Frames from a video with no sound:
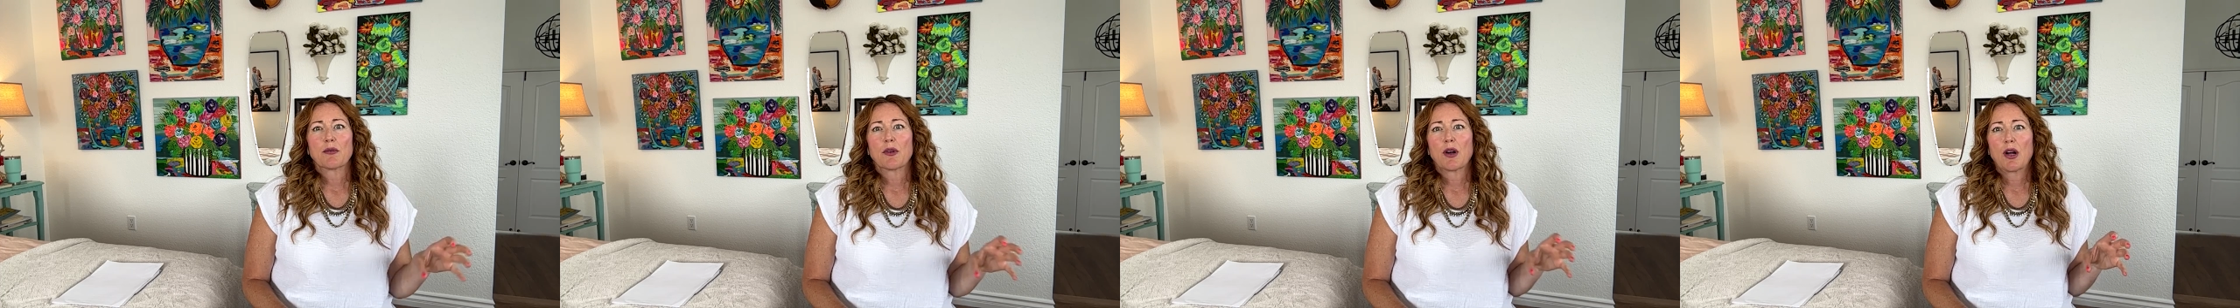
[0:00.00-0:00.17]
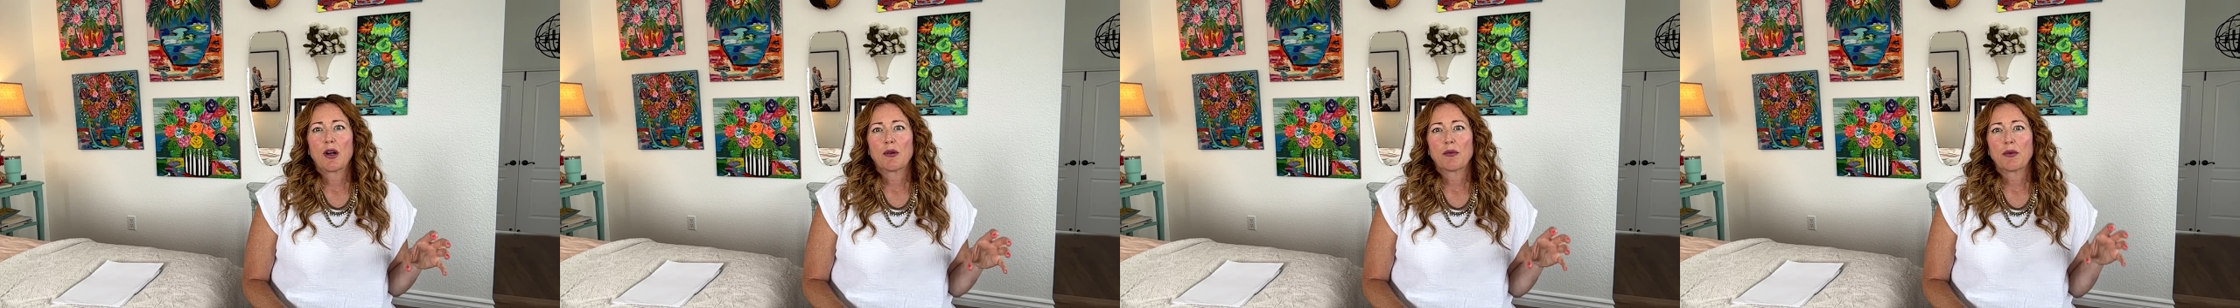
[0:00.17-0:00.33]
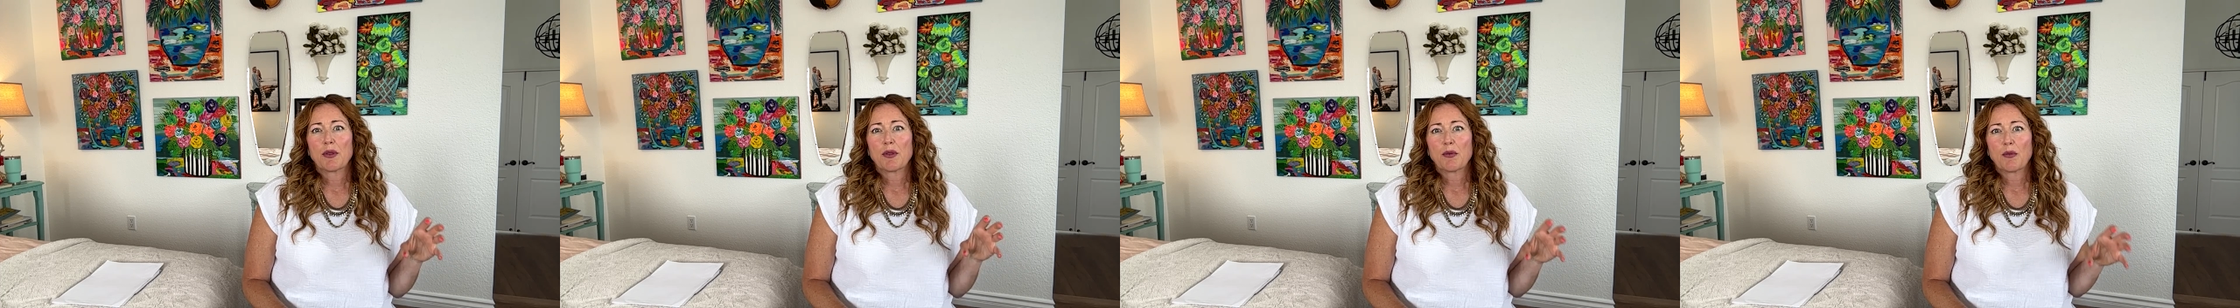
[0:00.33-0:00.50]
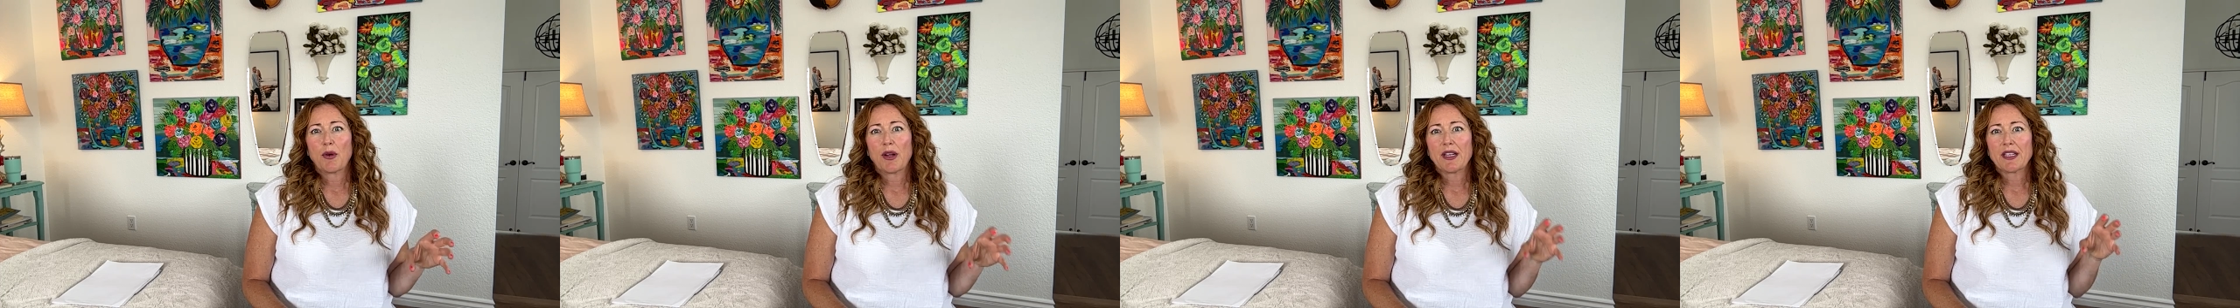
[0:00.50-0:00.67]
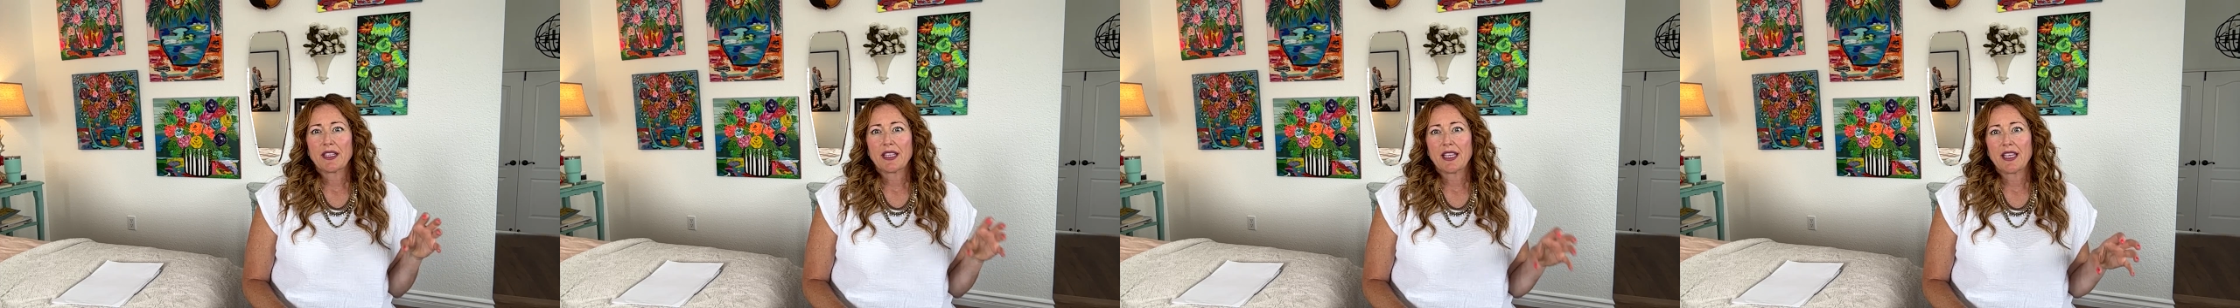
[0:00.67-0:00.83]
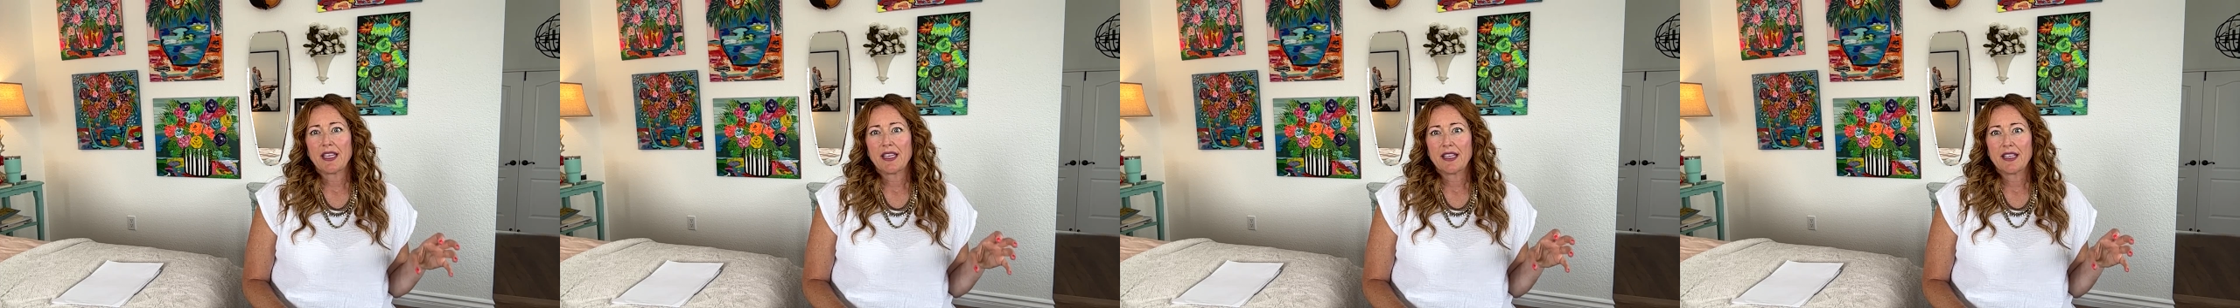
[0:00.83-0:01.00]
wrong with
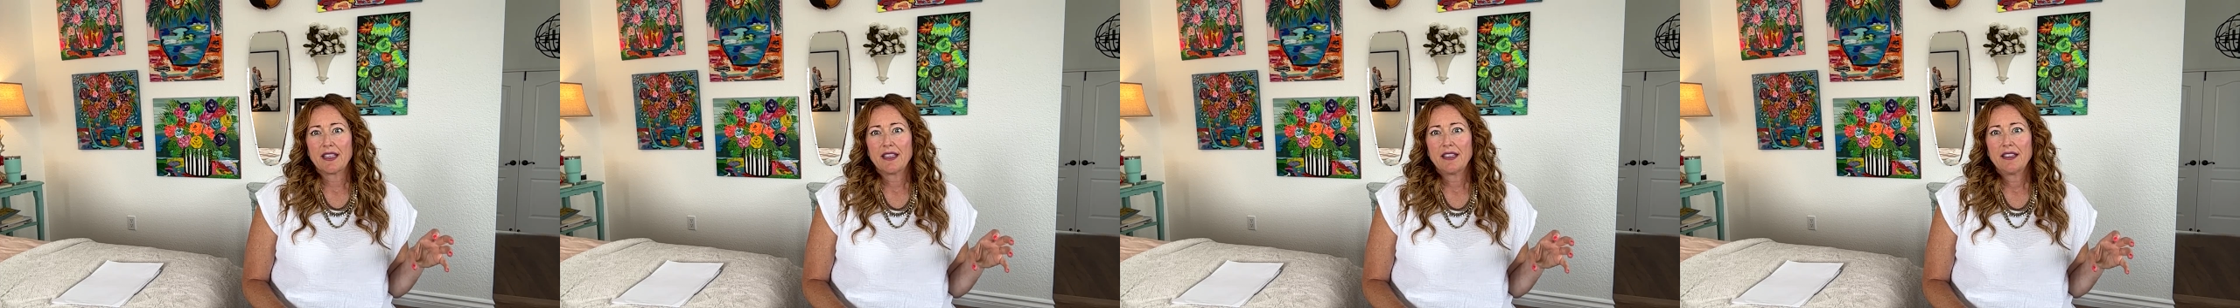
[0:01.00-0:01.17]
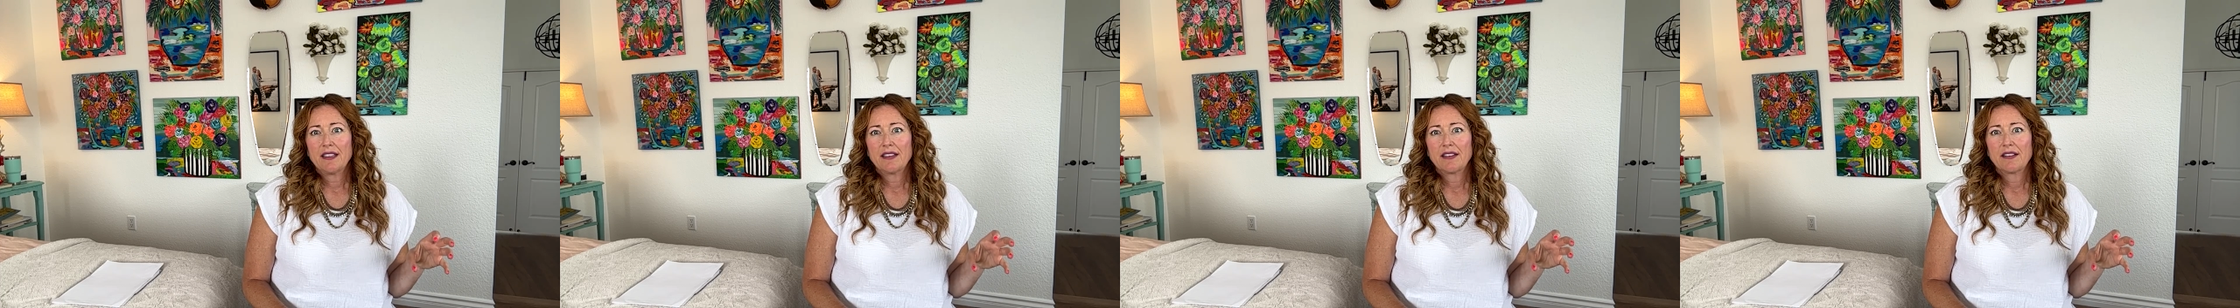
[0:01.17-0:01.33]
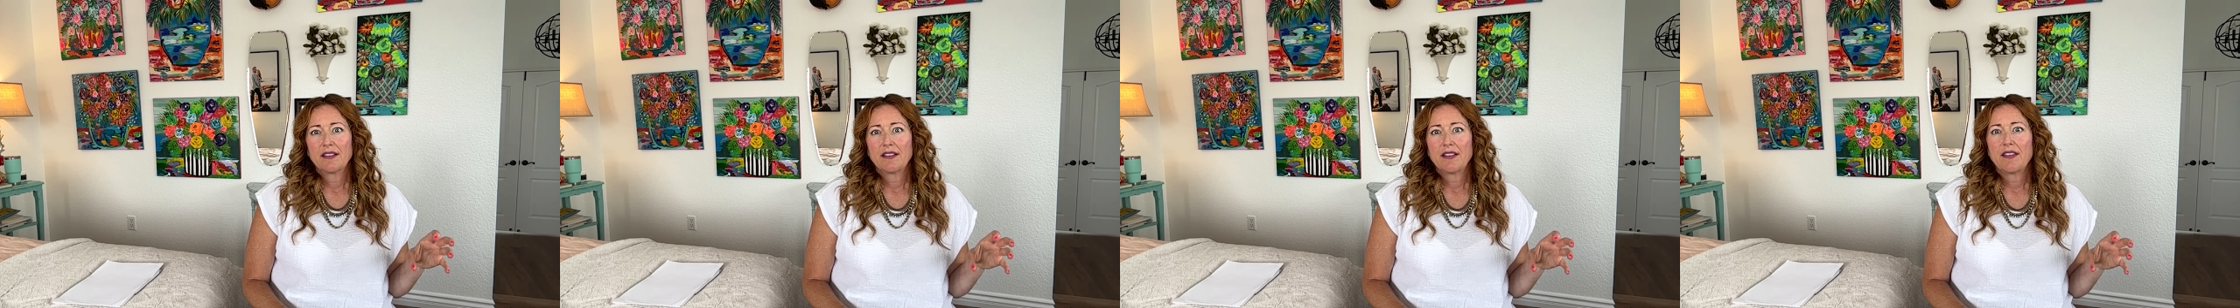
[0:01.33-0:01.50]
one kid,